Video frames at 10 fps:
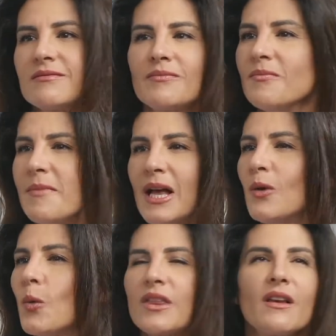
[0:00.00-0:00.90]

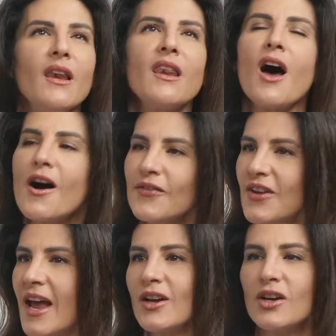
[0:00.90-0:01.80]
meal with
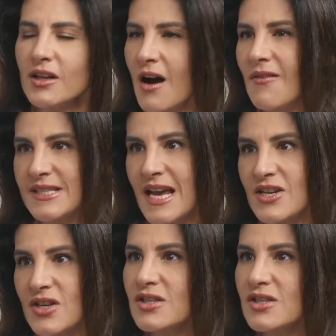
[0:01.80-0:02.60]
laughter and good conversation.